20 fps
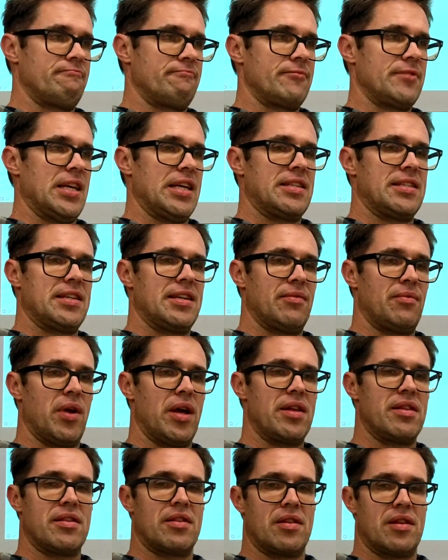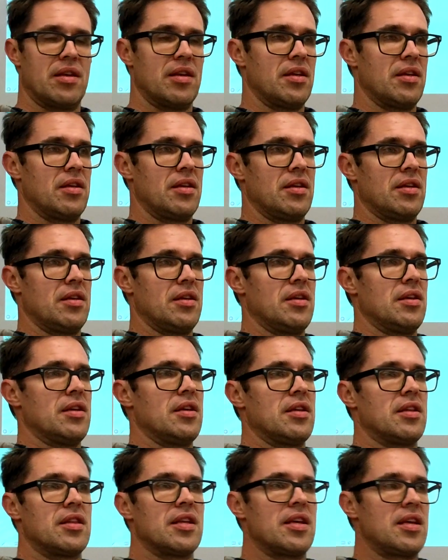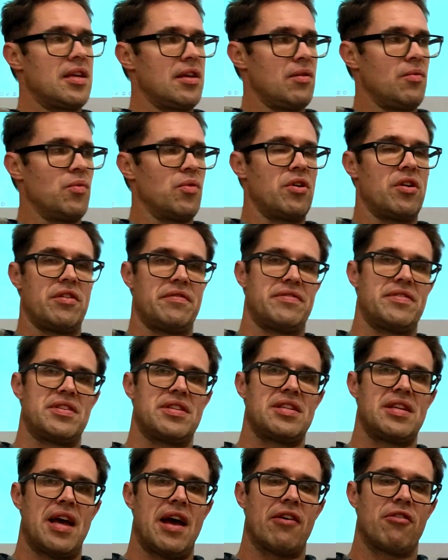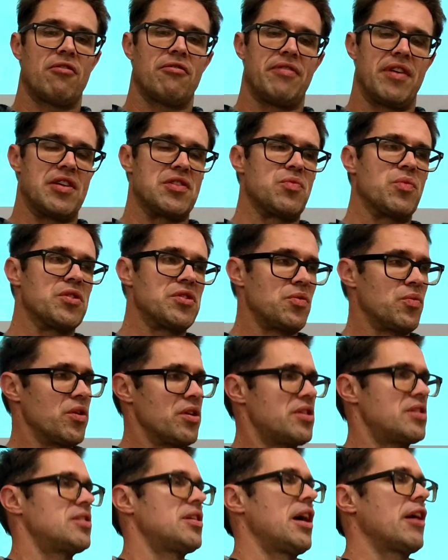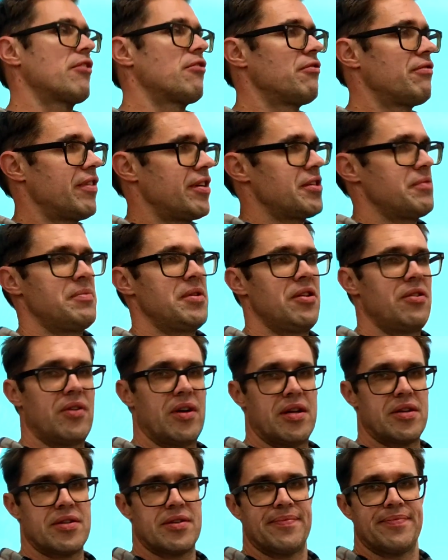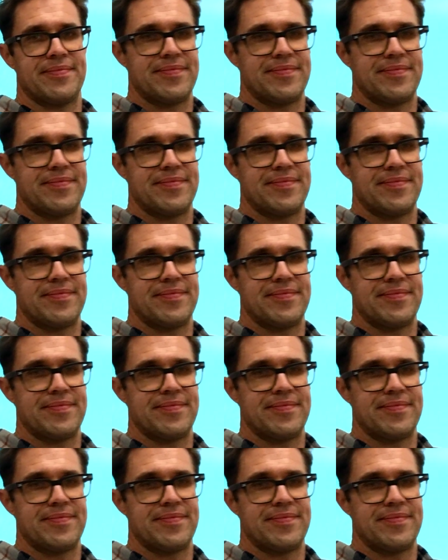that's it, right? And it was commanded by God. The key word of sacrifice. What's the word sacrifice mean, you guys?